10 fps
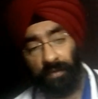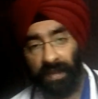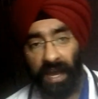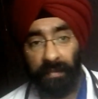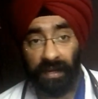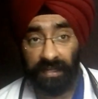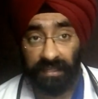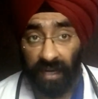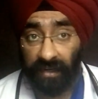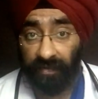know me, I'm a
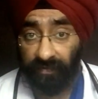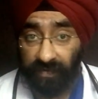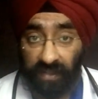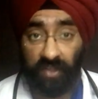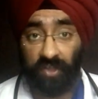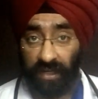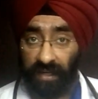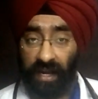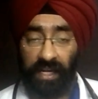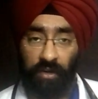consultant
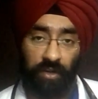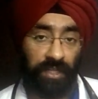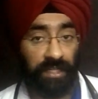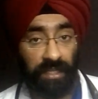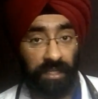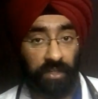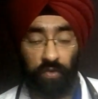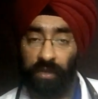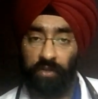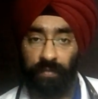physician, cardiologist in
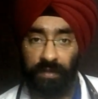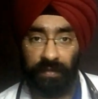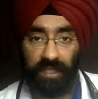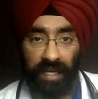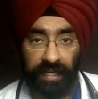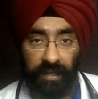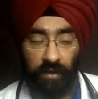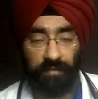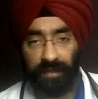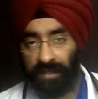Yashoda Superspeciality
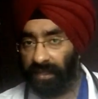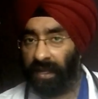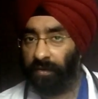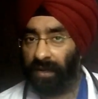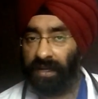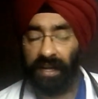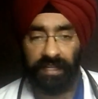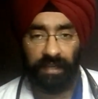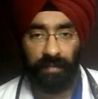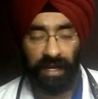Hospital, Nehru, Nagar,
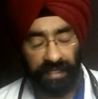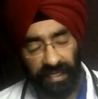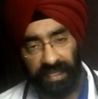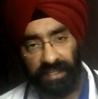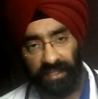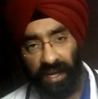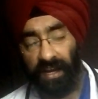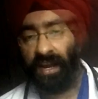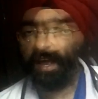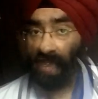Ghaziabad, Delhi,
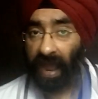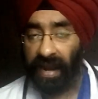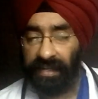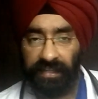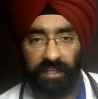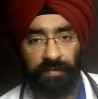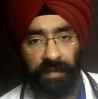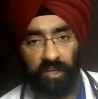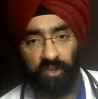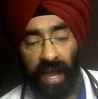NCR. And this is
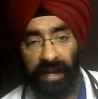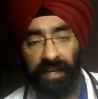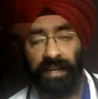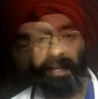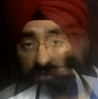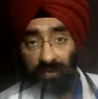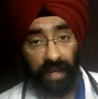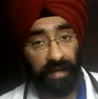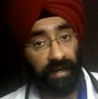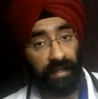my channel.
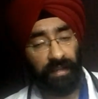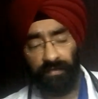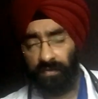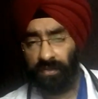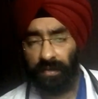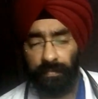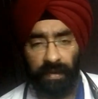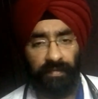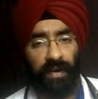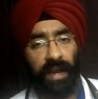Through this channel, I give
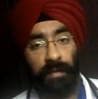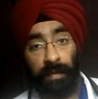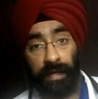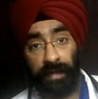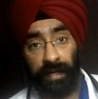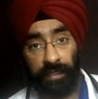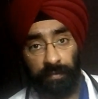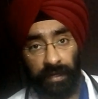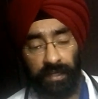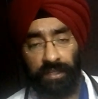you simplified
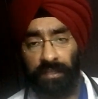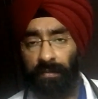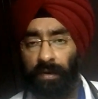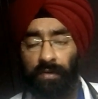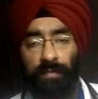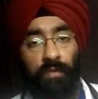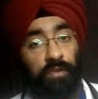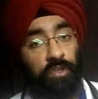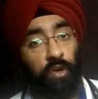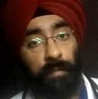medical explanations
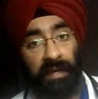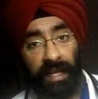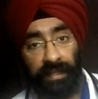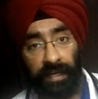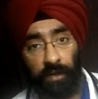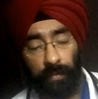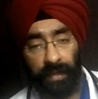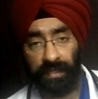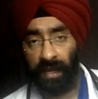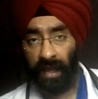about the most common
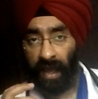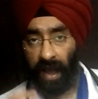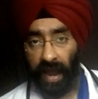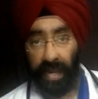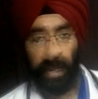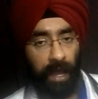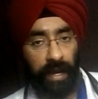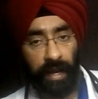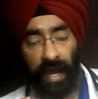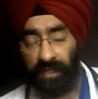healthcare topics.
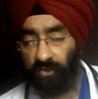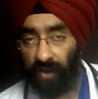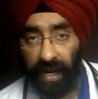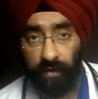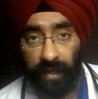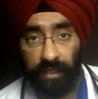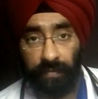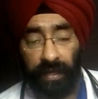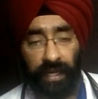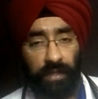And I try to
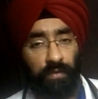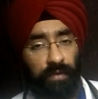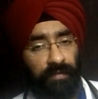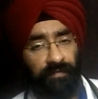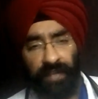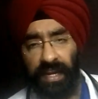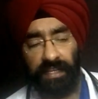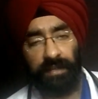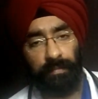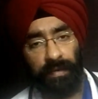explain you in very
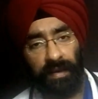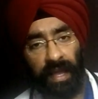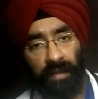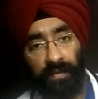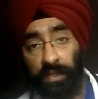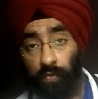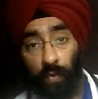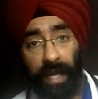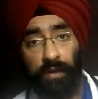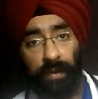simple language
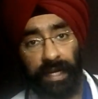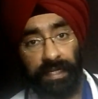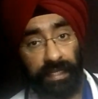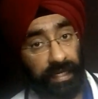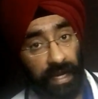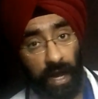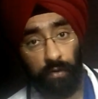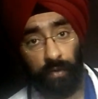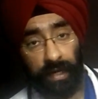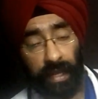why you get sick and how
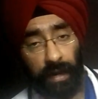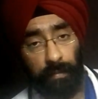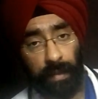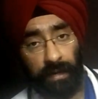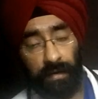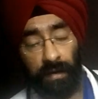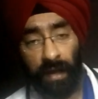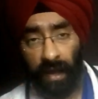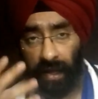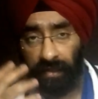you can get better.
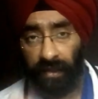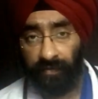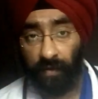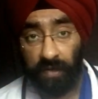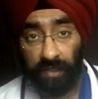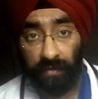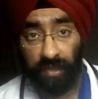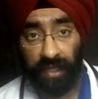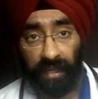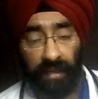And the information
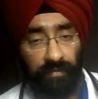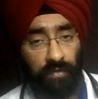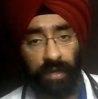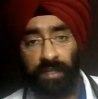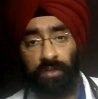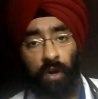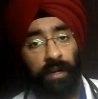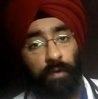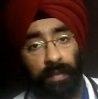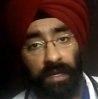which I give you is not
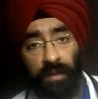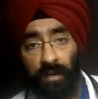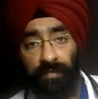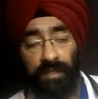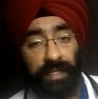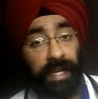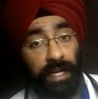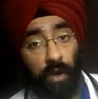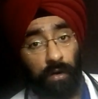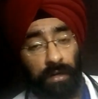an opinion of a
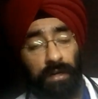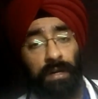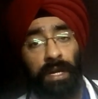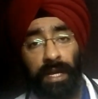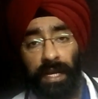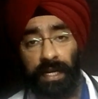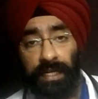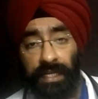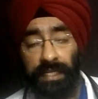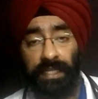single doctor. It
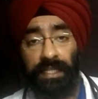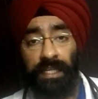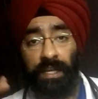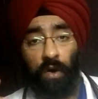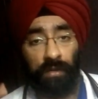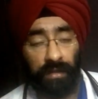is the